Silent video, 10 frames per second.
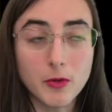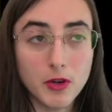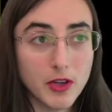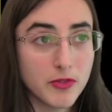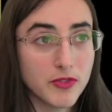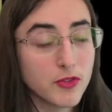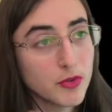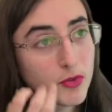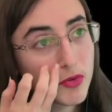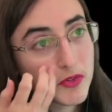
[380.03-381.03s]
close
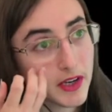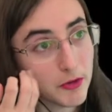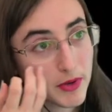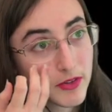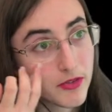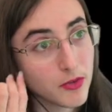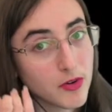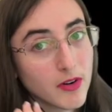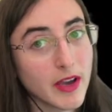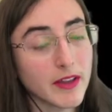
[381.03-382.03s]
to
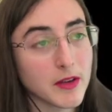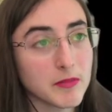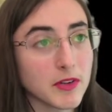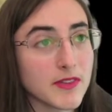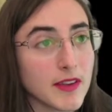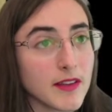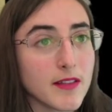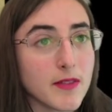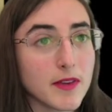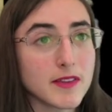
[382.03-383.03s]
Tyrannosaur, and I'm not
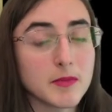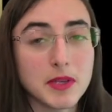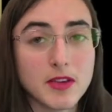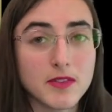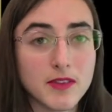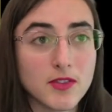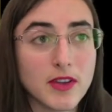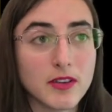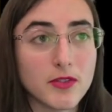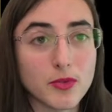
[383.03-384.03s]
saying this because it's a
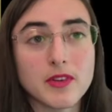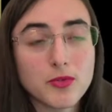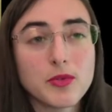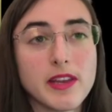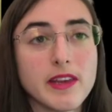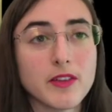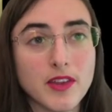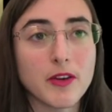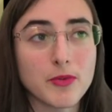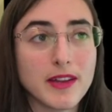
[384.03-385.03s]
dinosaur, it's really a
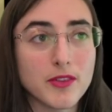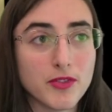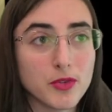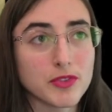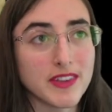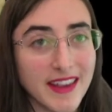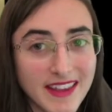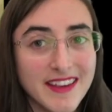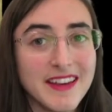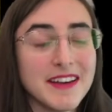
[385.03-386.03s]

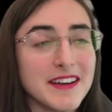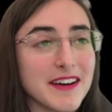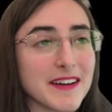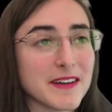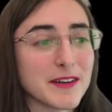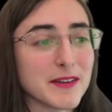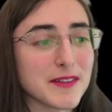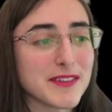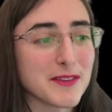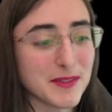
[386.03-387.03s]
Tyrannosauridae,
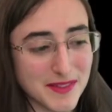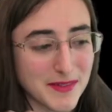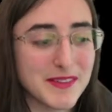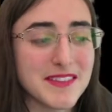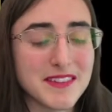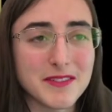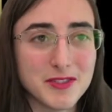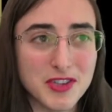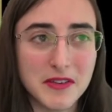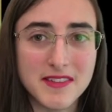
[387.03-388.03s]
so this isn't
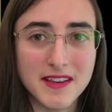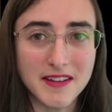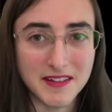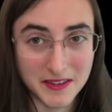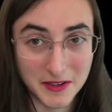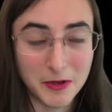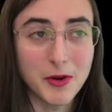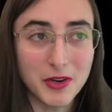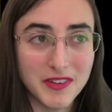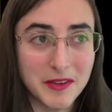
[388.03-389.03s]
just a
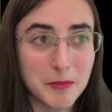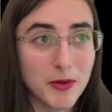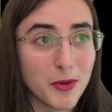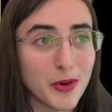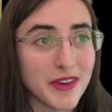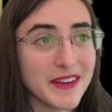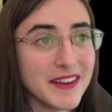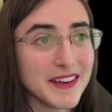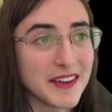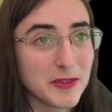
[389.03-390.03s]
marketing ploy
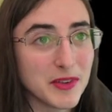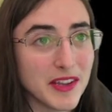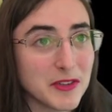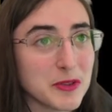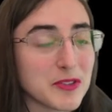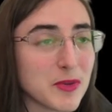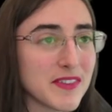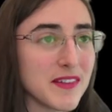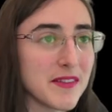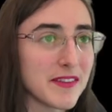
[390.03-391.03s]
to get you
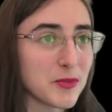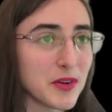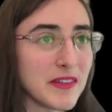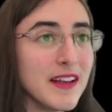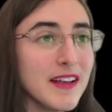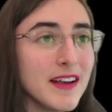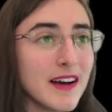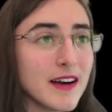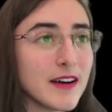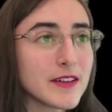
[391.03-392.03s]
interested in this one.
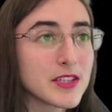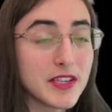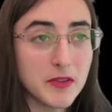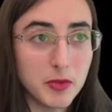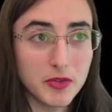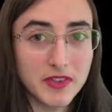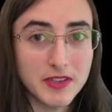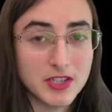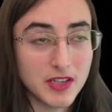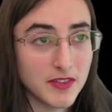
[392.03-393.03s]
She's beauty,
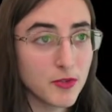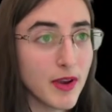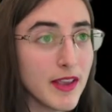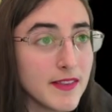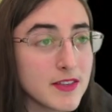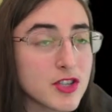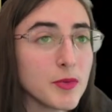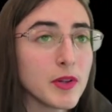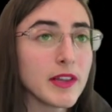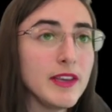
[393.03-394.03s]
she's grace, she
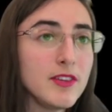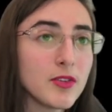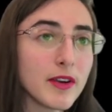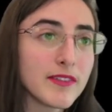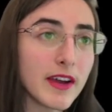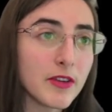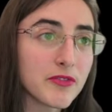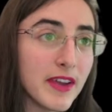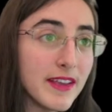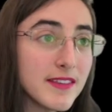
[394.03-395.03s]
will eat your entire
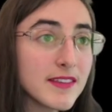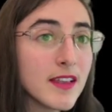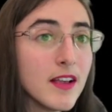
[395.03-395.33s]
face.